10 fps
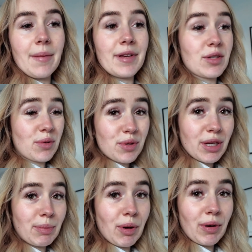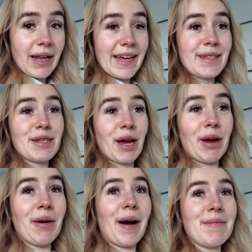is also poorly,
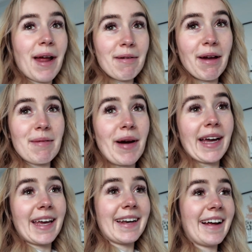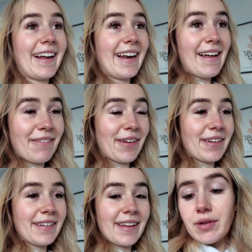so I'm now going back in at
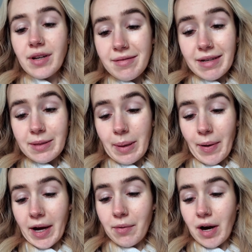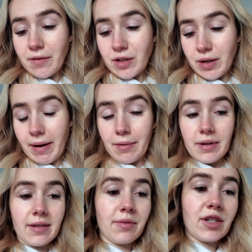11. So I don't need to be back at work for 2
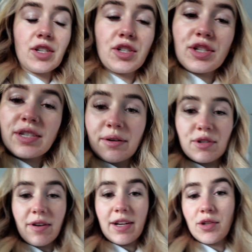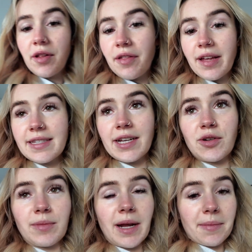hours, which is just so strange. On a Thursday,
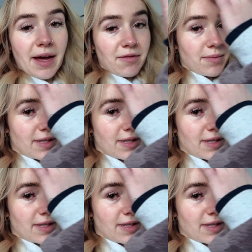normally I'm there from